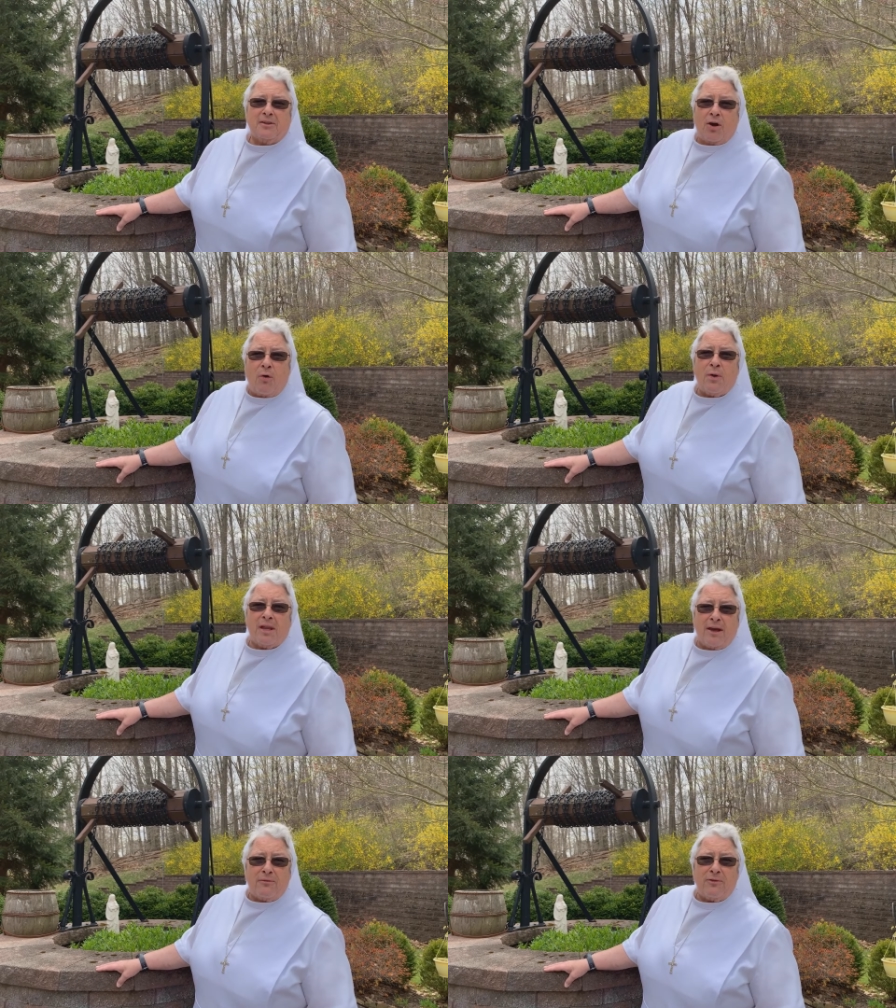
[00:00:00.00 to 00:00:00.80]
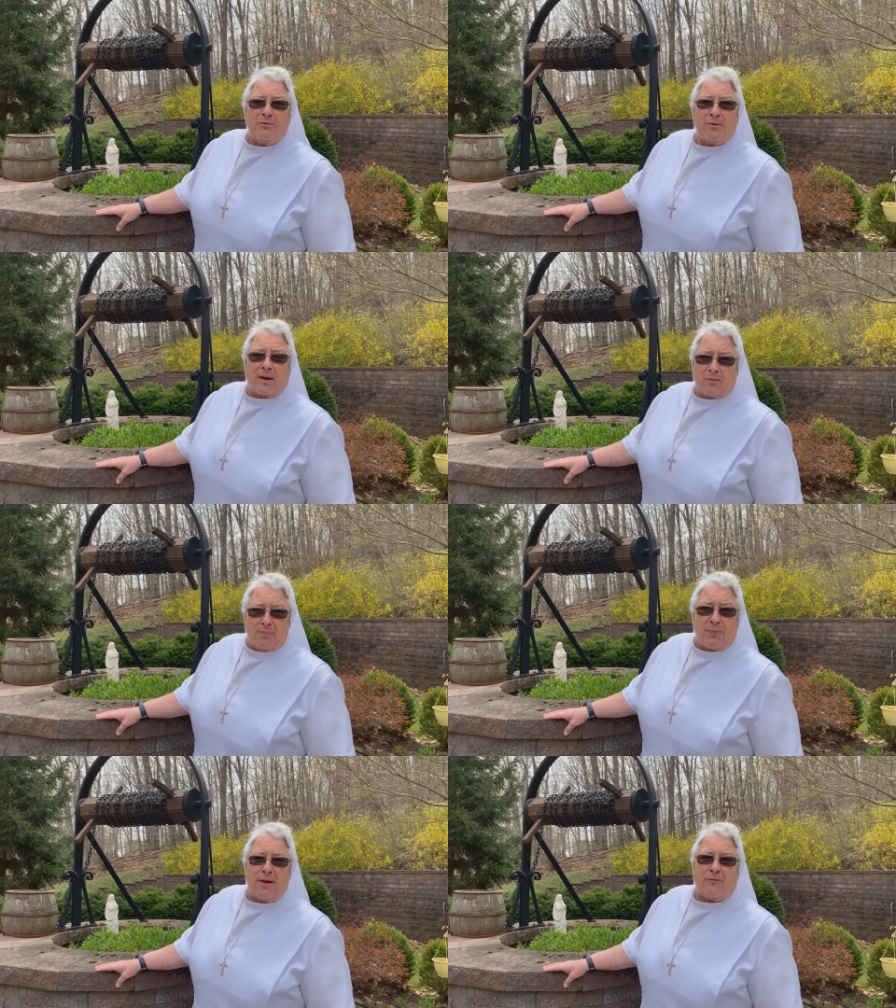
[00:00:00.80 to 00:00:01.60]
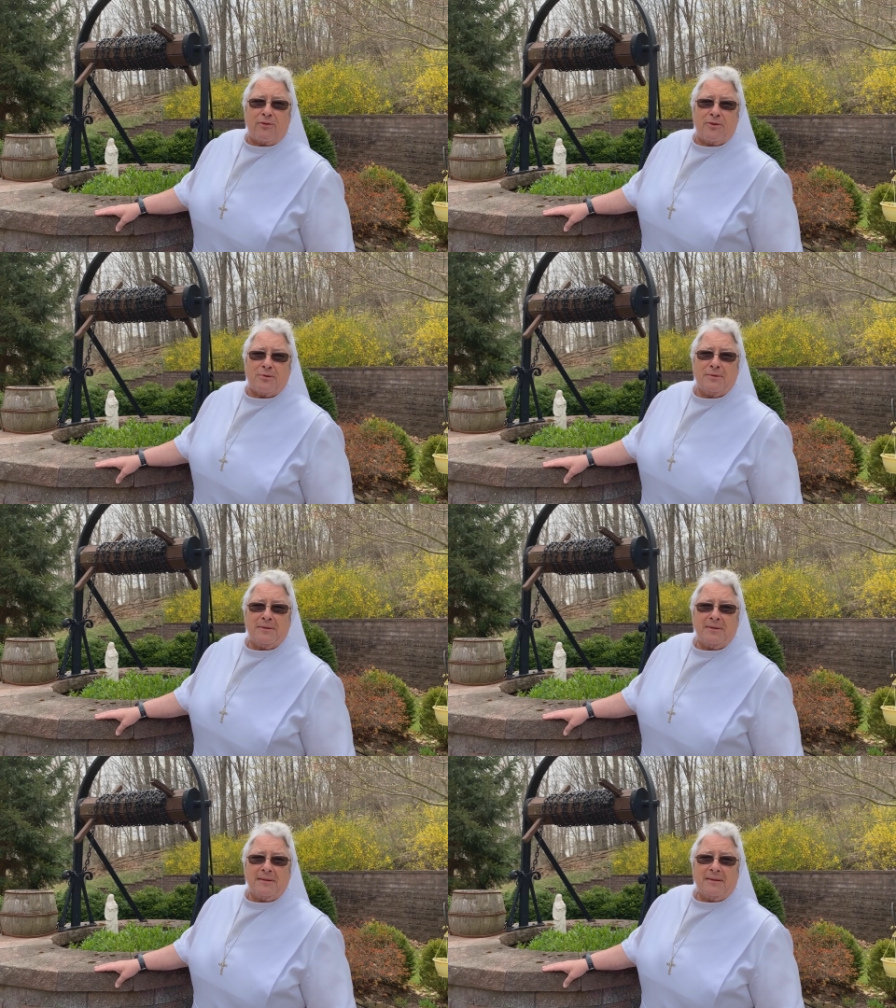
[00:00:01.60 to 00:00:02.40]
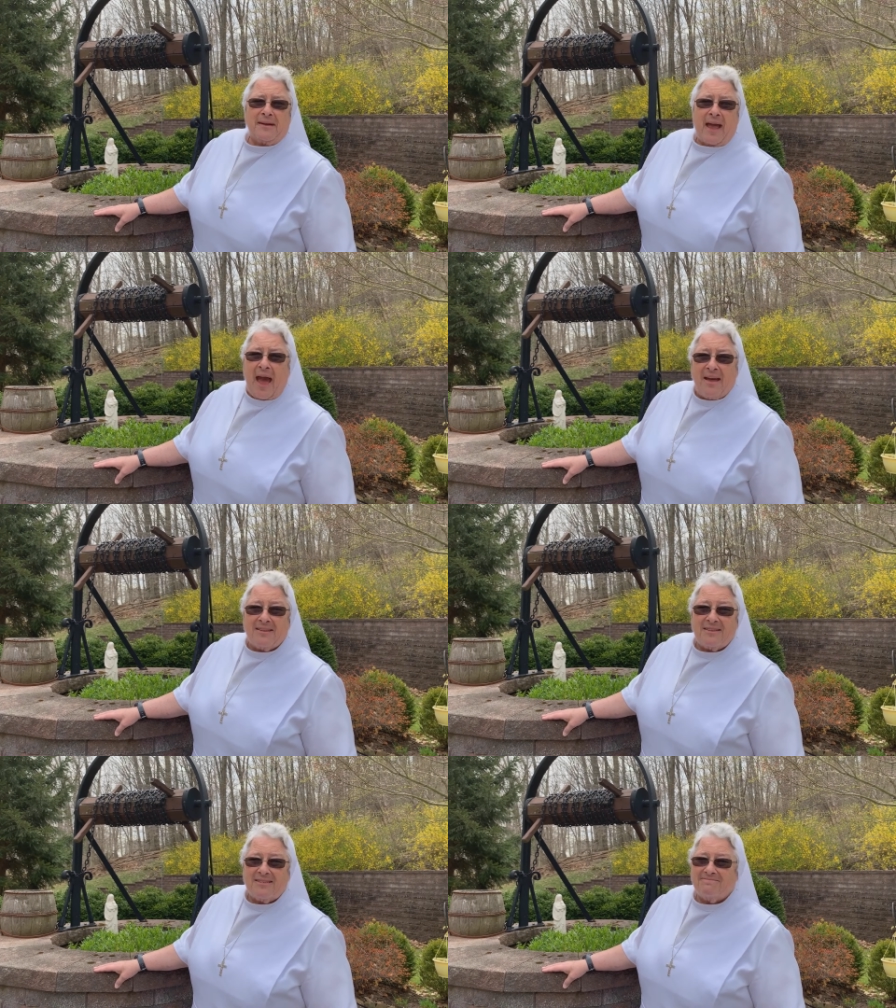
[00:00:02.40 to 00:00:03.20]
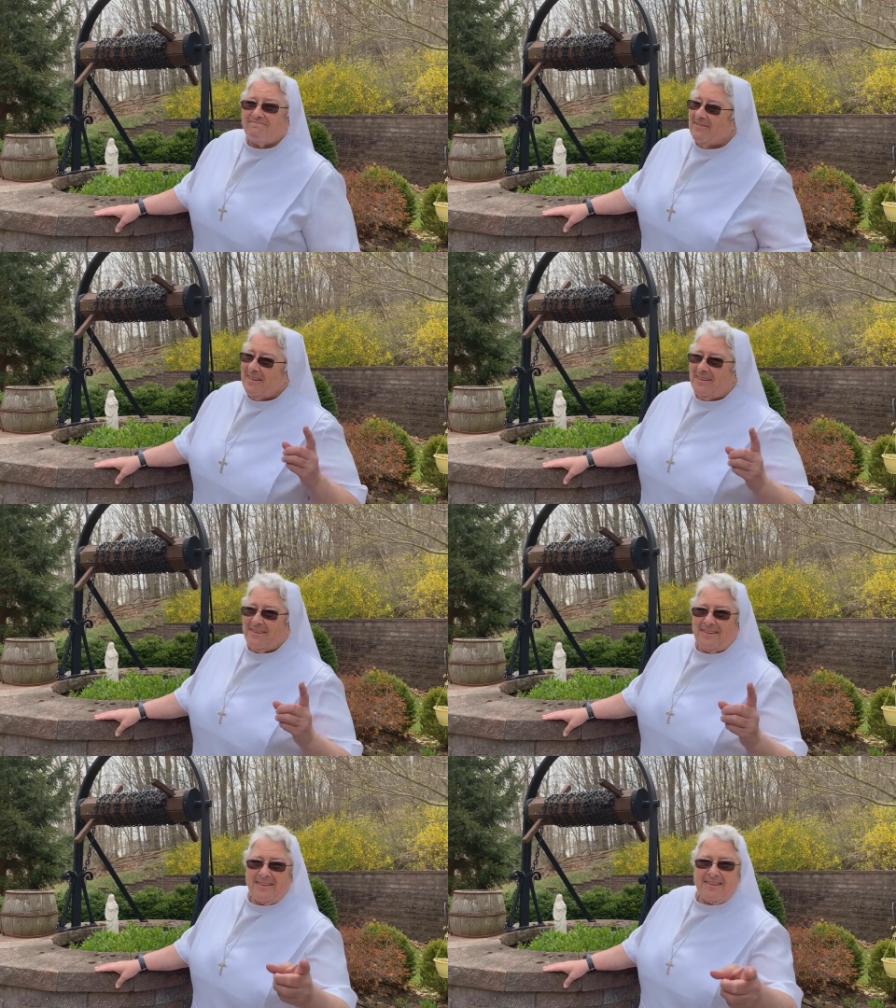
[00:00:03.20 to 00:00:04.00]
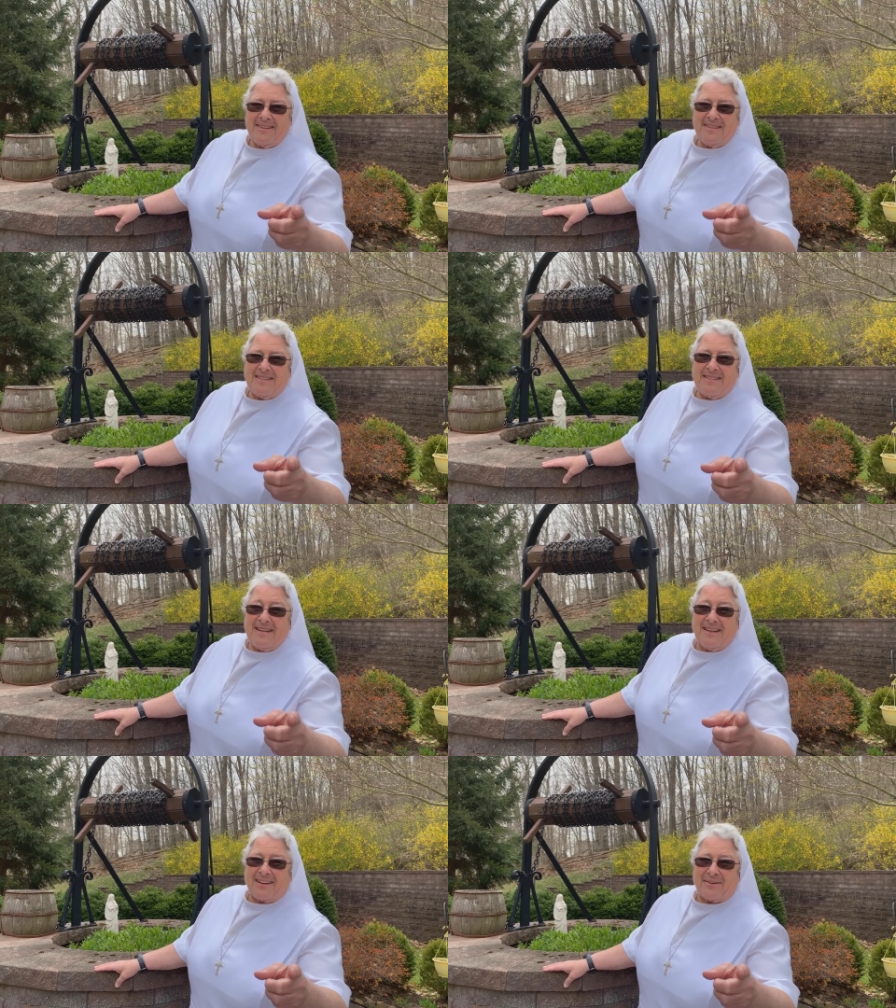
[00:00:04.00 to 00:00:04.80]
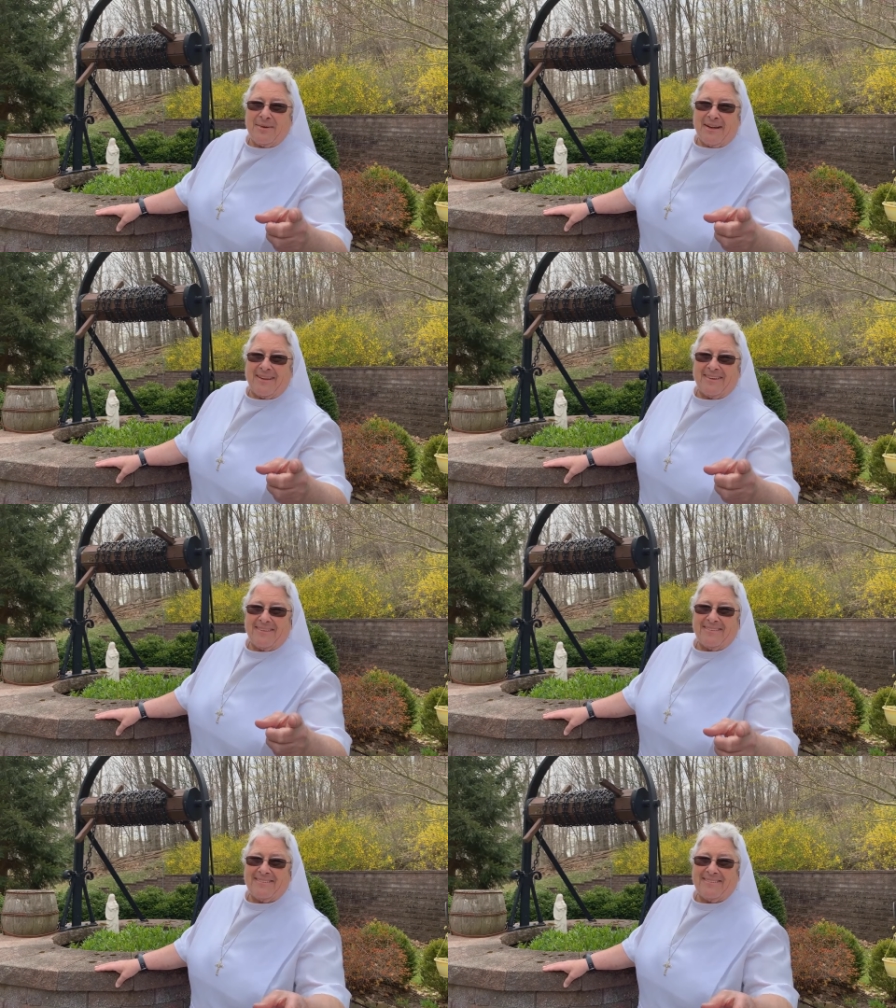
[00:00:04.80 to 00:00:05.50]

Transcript: Know we love you and we pray for you. And see you next week.